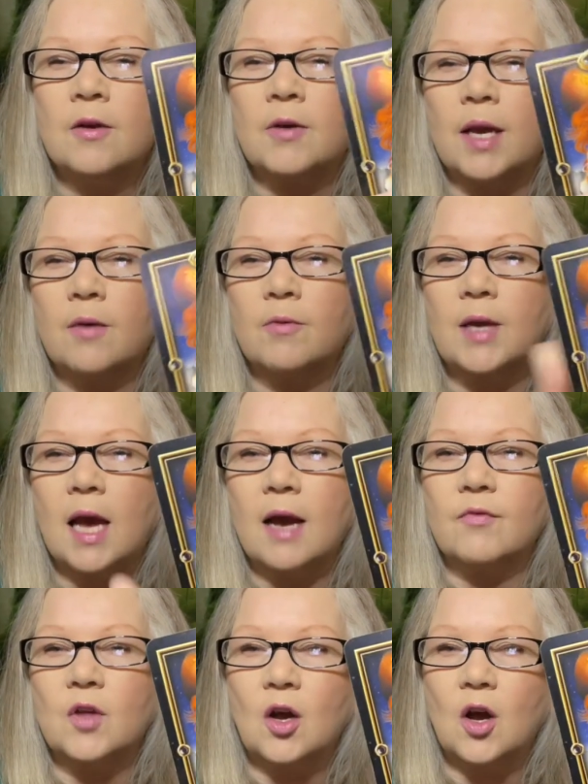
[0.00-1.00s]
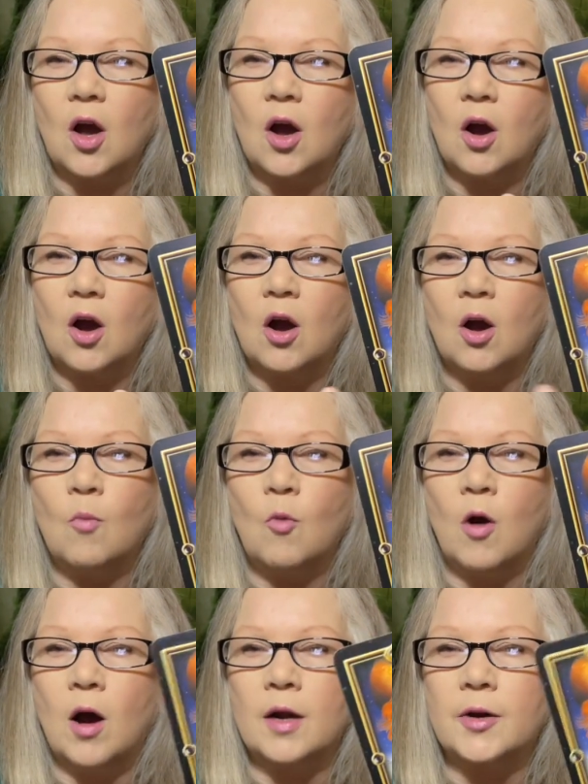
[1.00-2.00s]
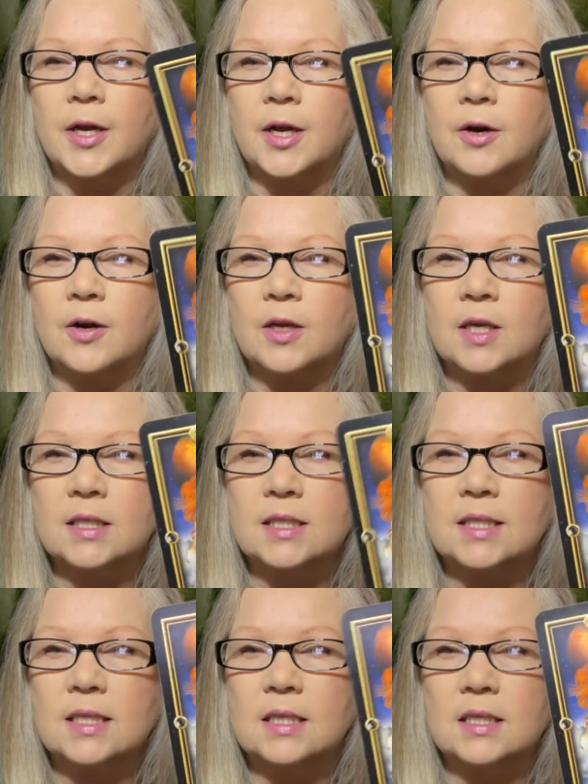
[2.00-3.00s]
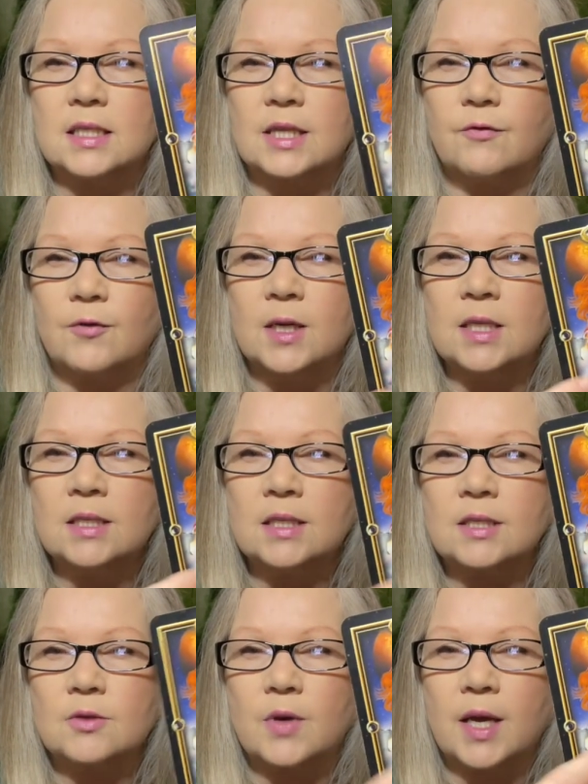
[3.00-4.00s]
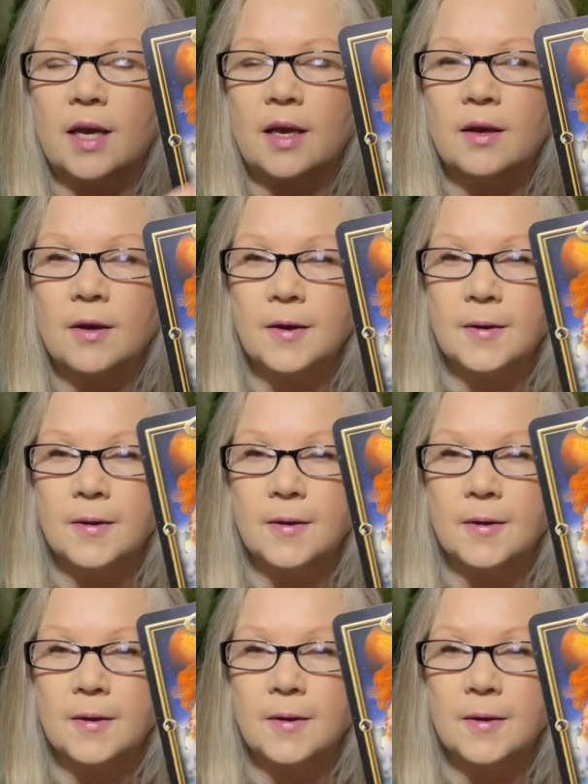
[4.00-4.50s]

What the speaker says: Okay. We have the calm water here. You can see the difference. Okay.